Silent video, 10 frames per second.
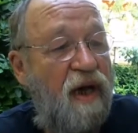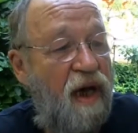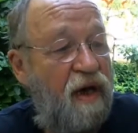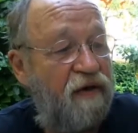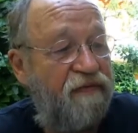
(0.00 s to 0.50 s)

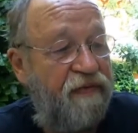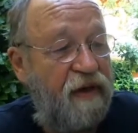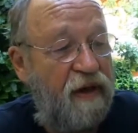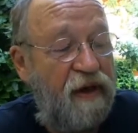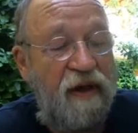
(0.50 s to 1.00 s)
out of
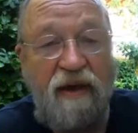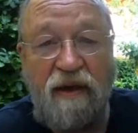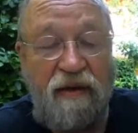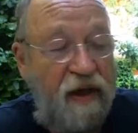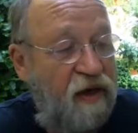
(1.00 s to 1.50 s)
the,
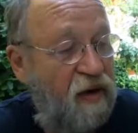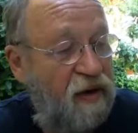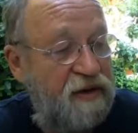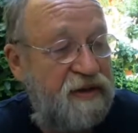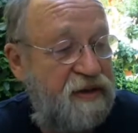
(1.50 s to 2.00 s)
they
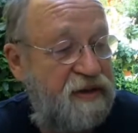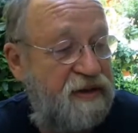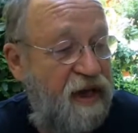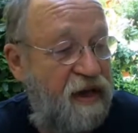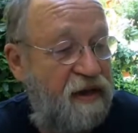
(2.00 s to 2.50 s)
call it the
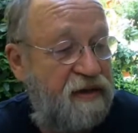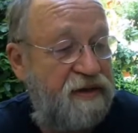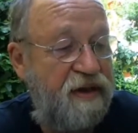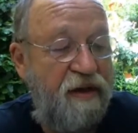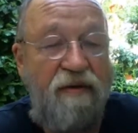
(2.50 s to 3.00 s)
Cellar
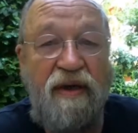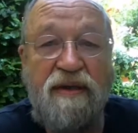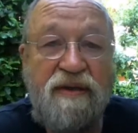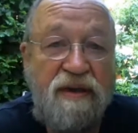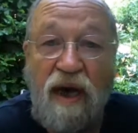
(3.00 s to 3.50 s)

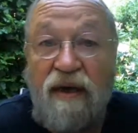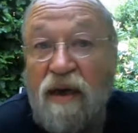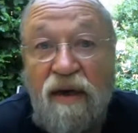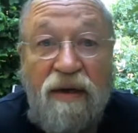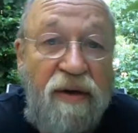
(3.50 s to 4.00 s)
series. I
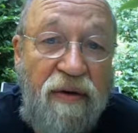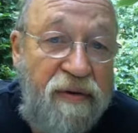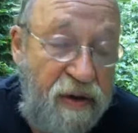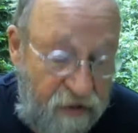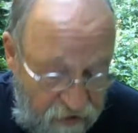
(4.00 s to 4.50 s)
did not know
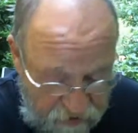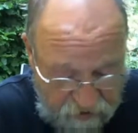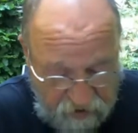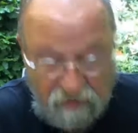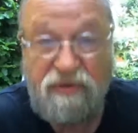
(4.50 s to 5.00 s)
that
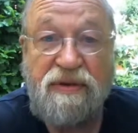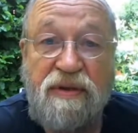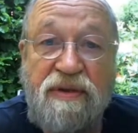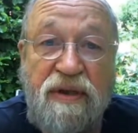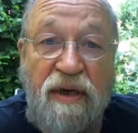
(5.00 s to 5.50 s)
there was a
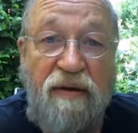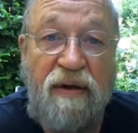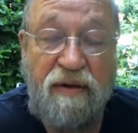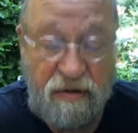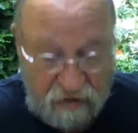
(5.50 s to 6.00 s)

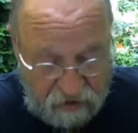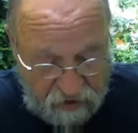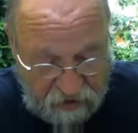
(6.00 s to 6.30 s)
series